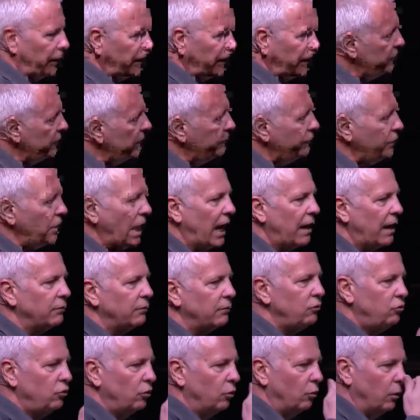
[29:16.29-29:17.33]
even if you
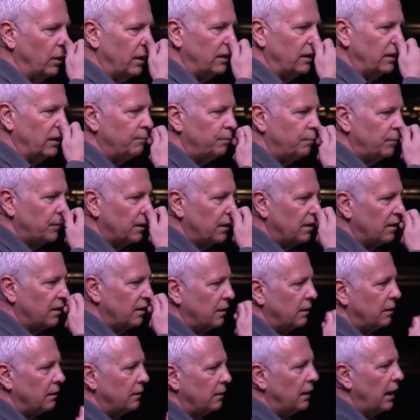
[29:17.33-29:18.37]
haven't joined,
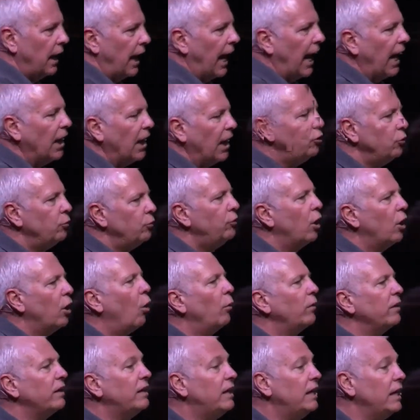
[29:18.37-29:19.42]
and you
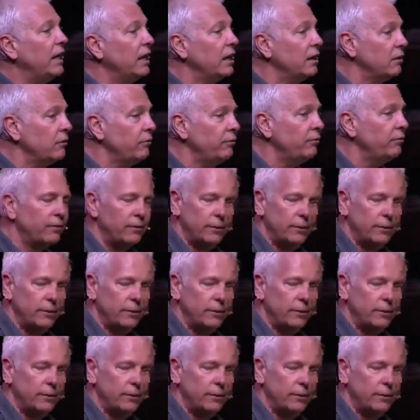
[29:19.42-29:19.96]
don't give,